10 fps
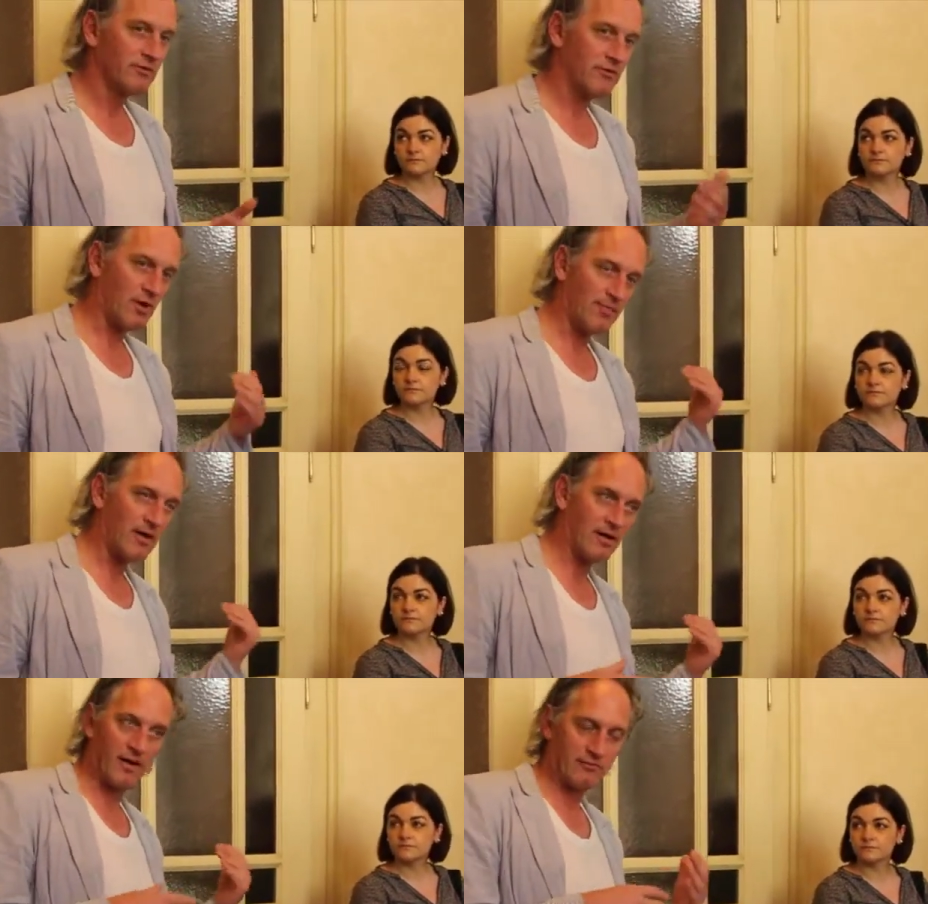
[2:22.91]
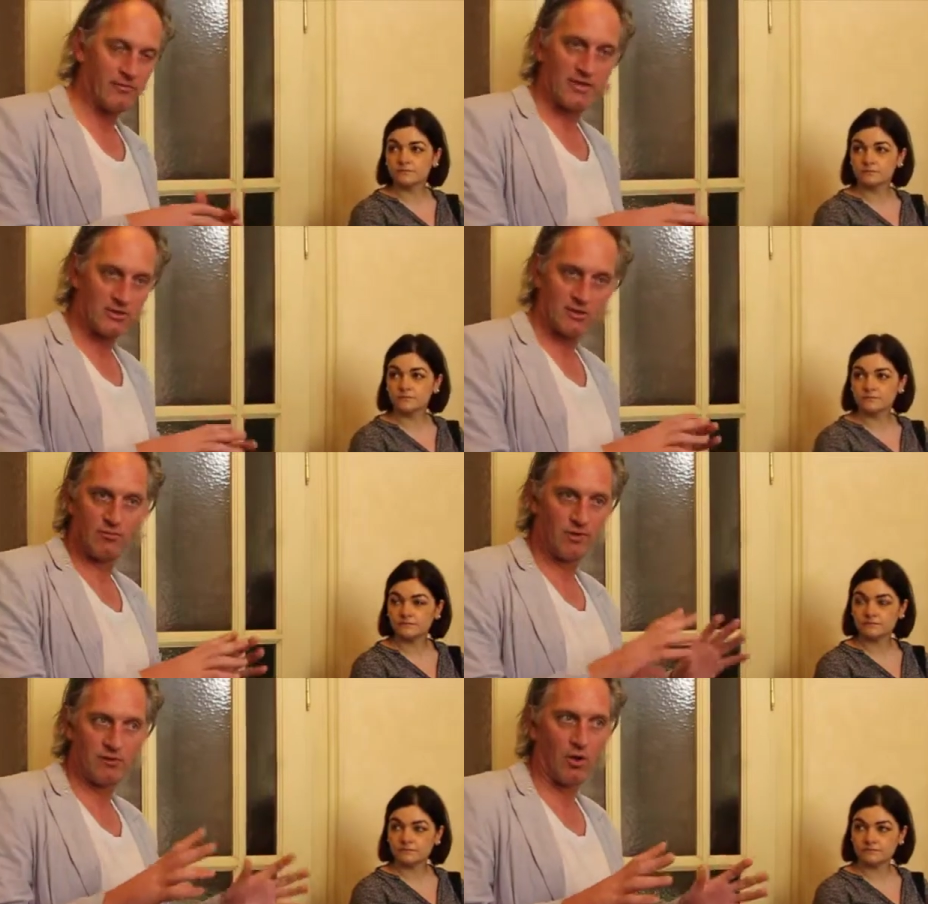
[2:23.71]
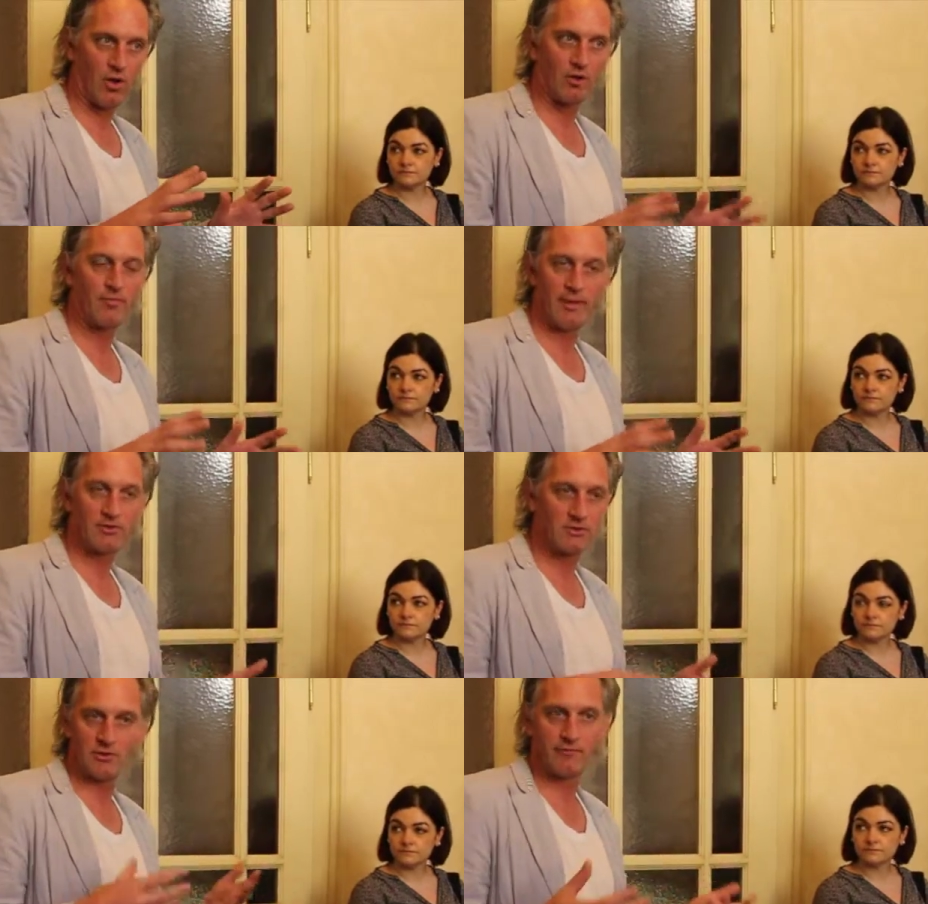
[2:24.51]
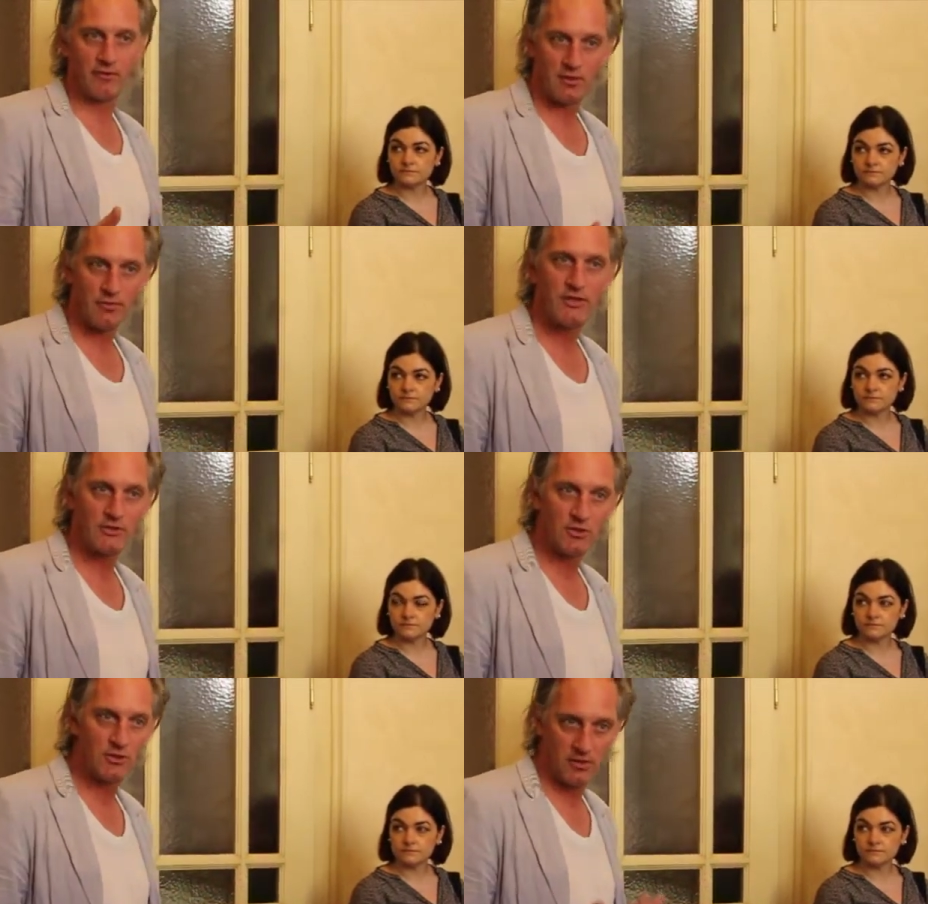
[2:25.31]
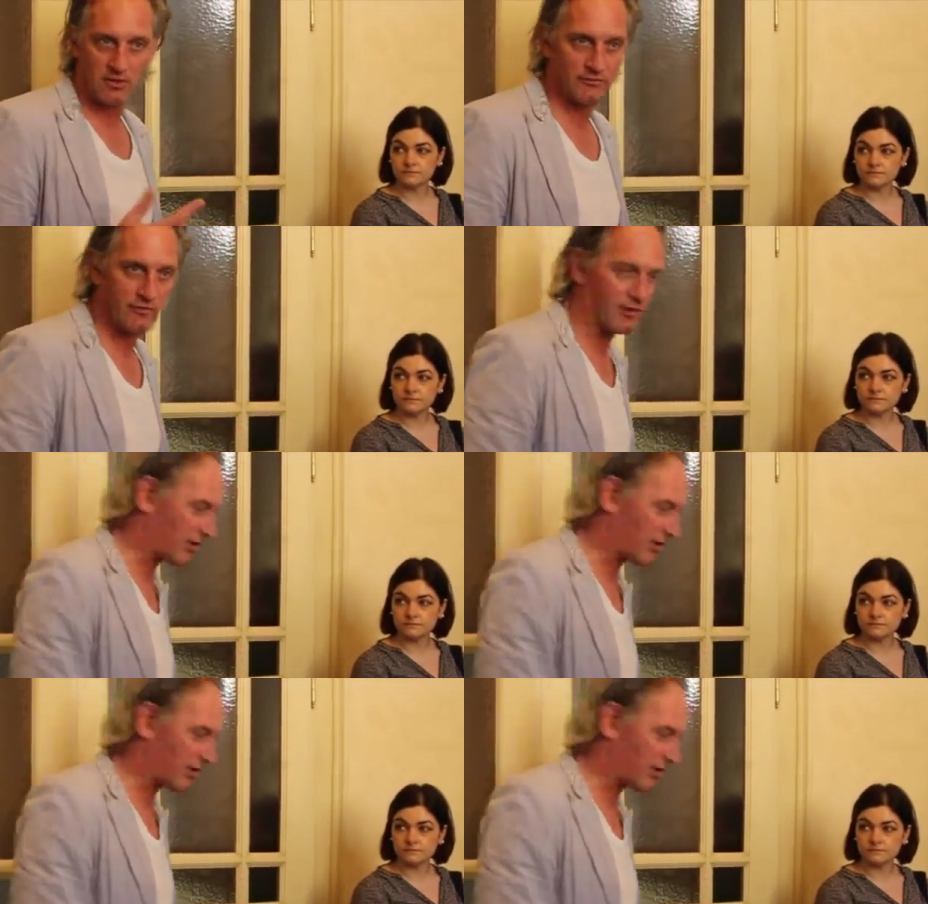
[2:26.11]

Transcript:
Speaker 1: So I made an exhibition with all the pictures of the region. So